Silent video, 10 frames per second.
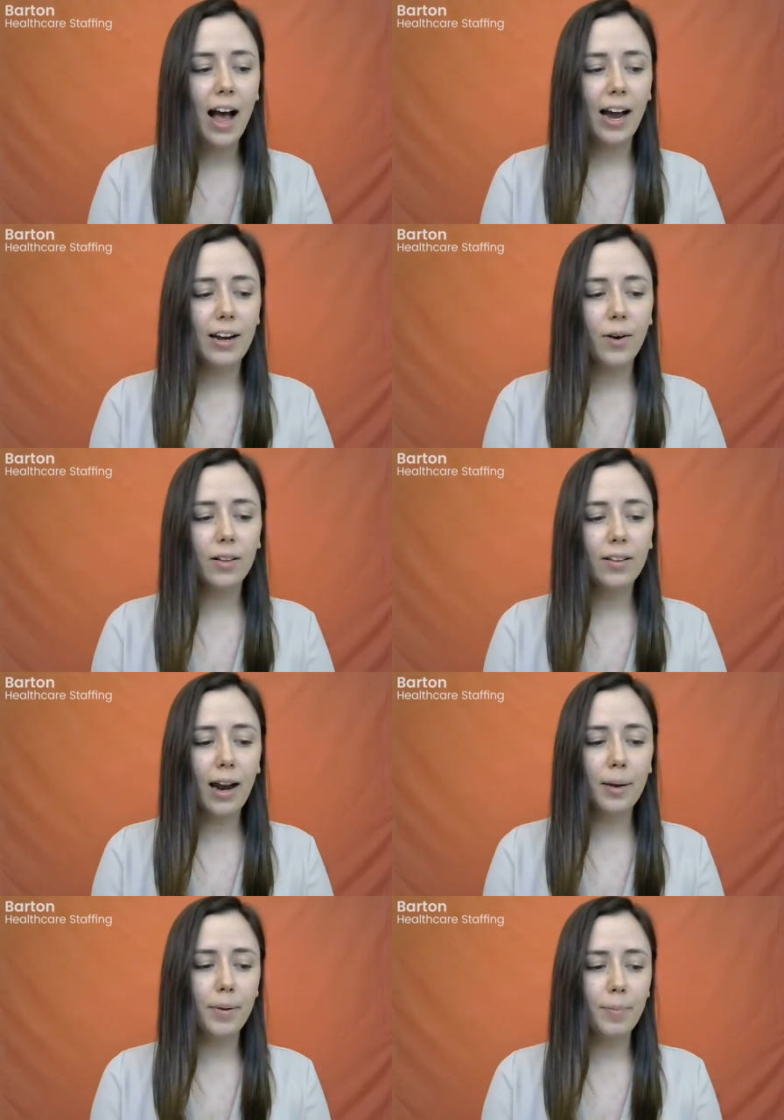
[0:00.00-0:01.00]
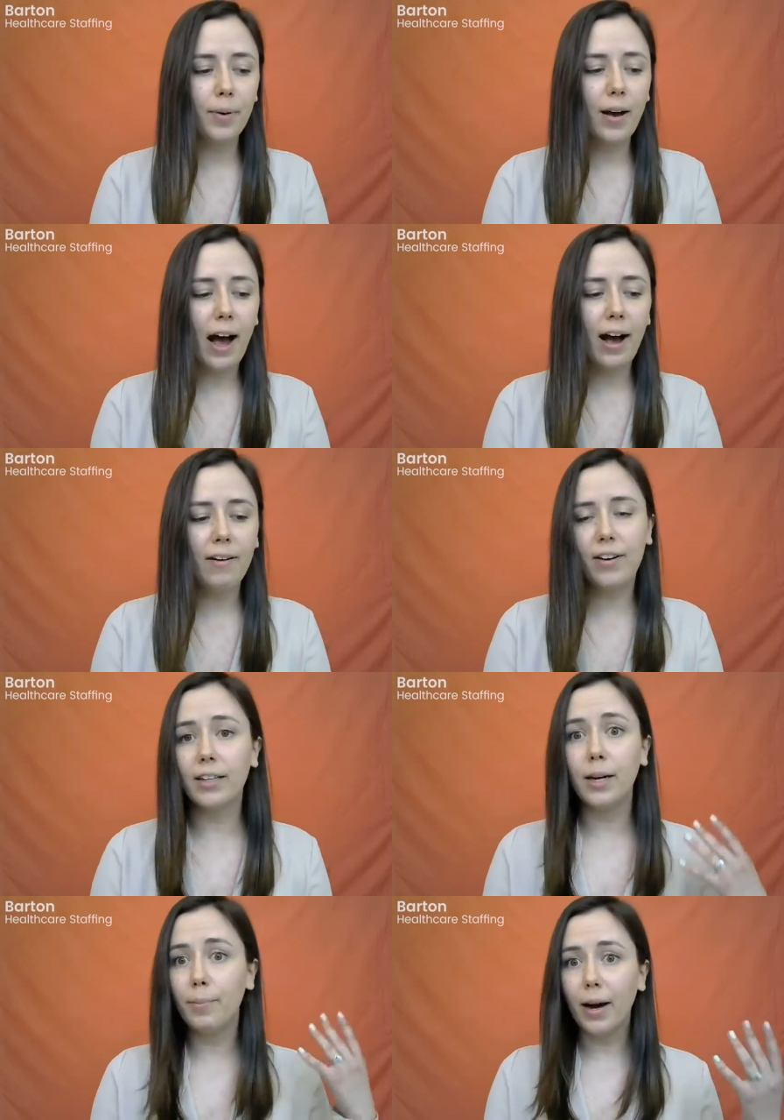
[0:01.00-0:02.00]
I know a lot of people have
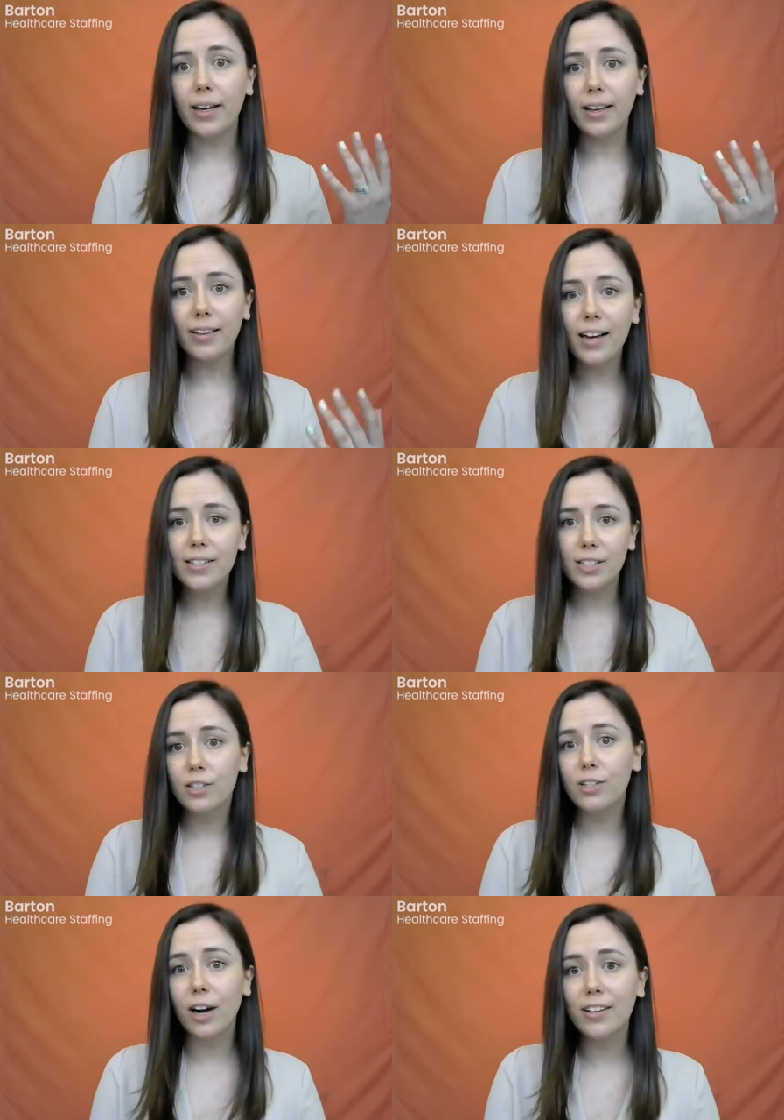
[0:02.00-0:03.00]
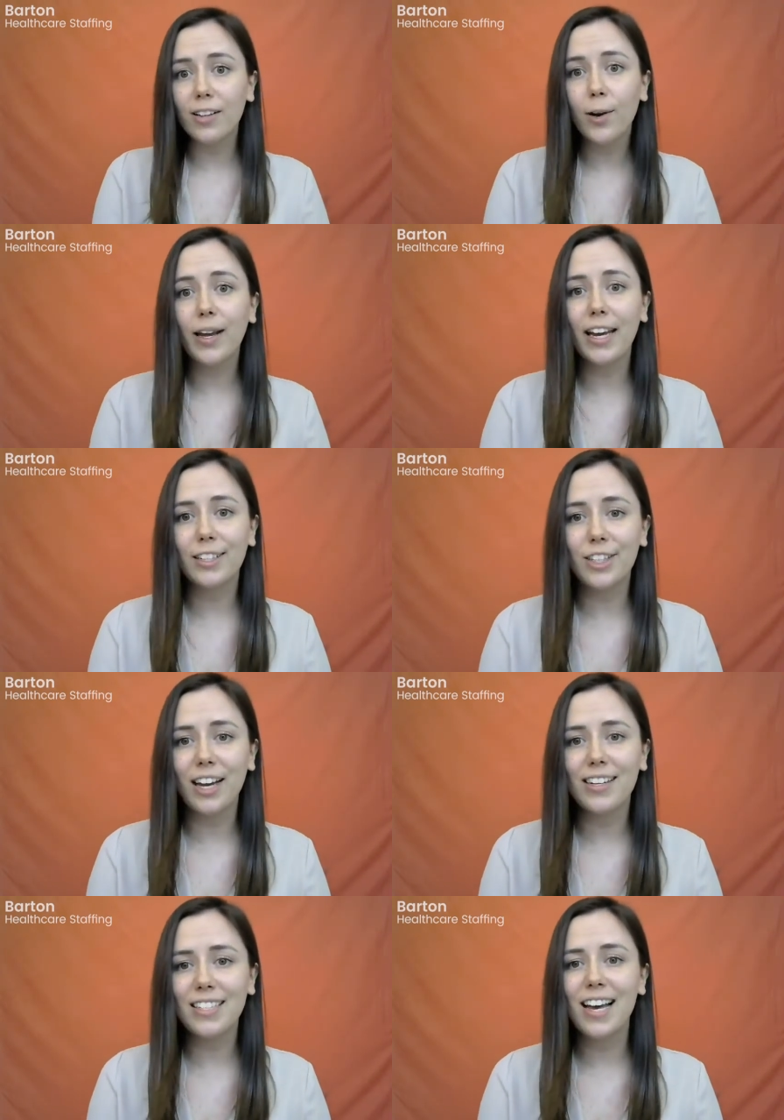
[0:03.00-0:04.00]
on their bucket list certain
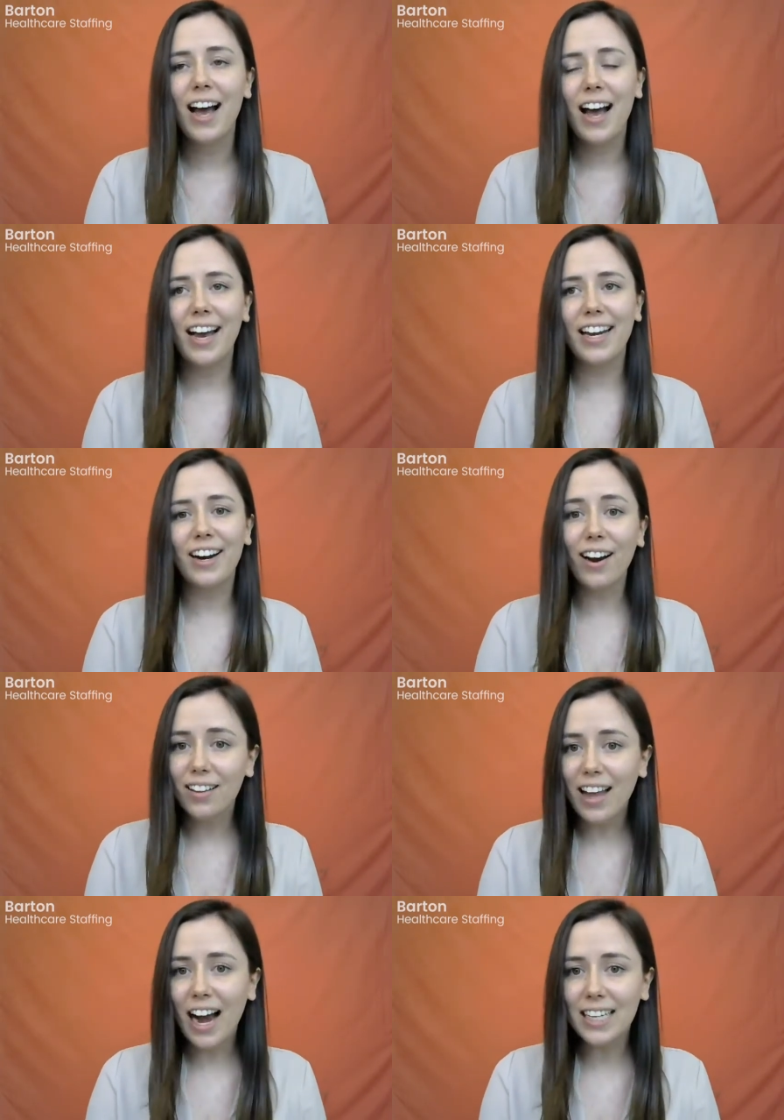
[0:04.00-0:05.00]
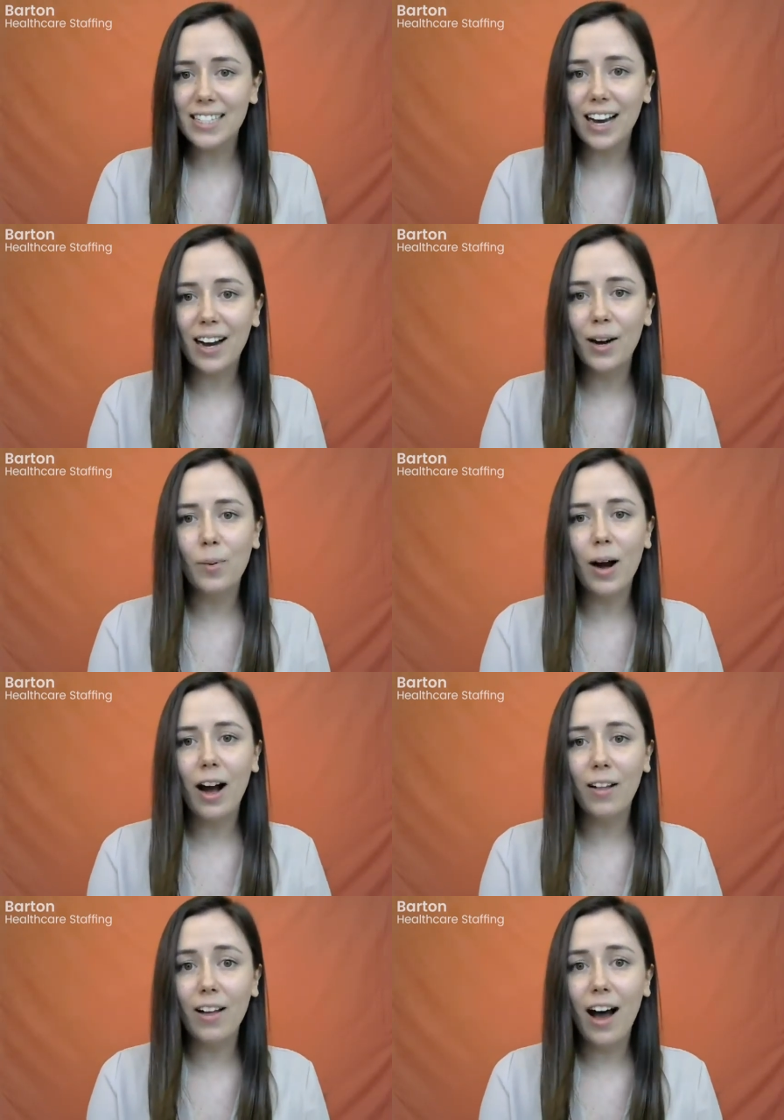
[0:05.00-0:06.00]
locations. I hear Alaska
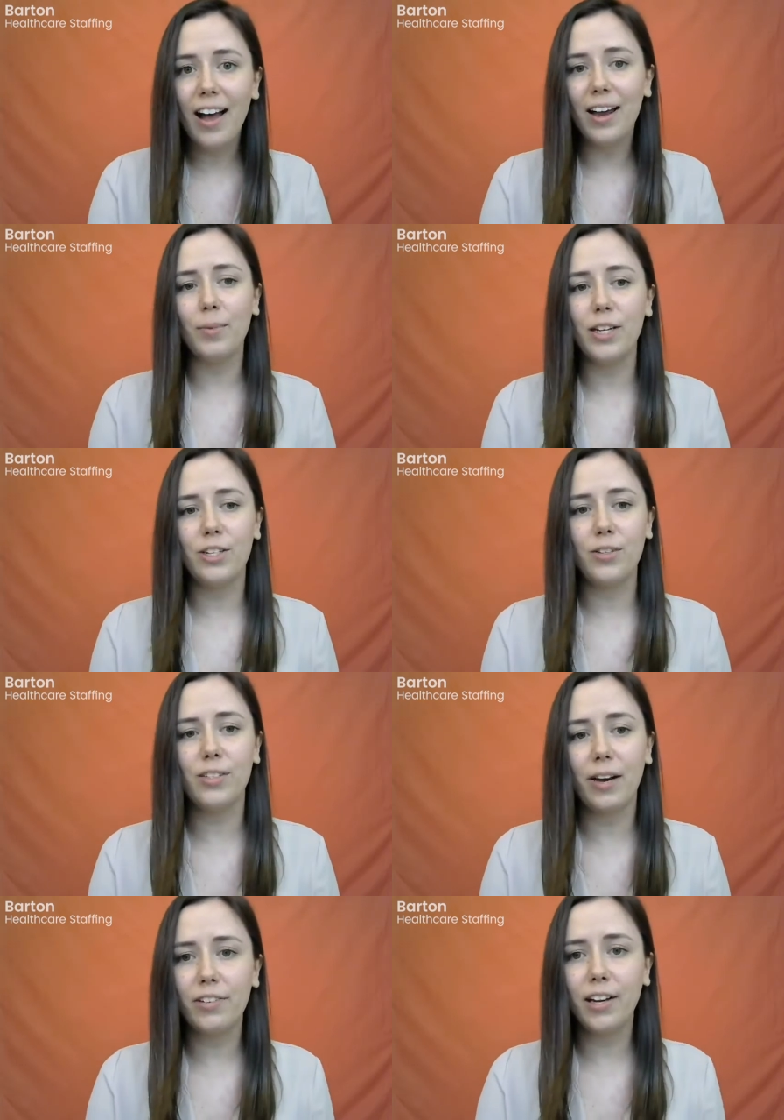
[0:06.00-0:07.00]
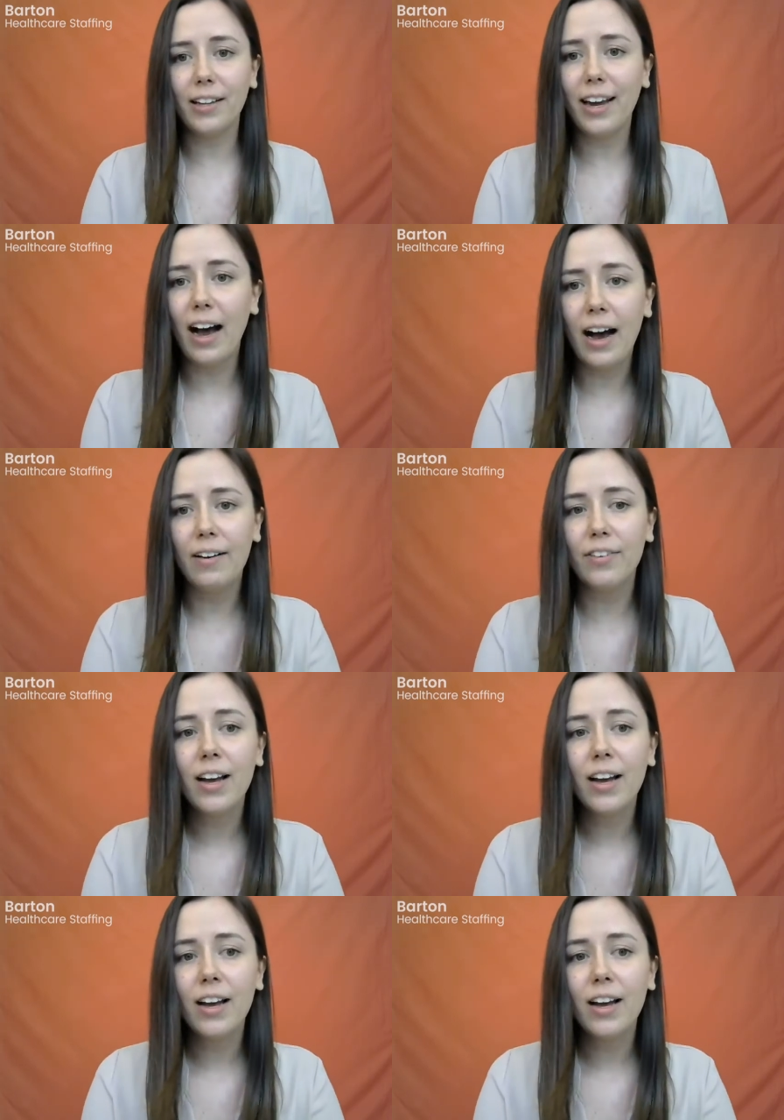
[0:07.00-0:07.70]
a lot, and we do definitely have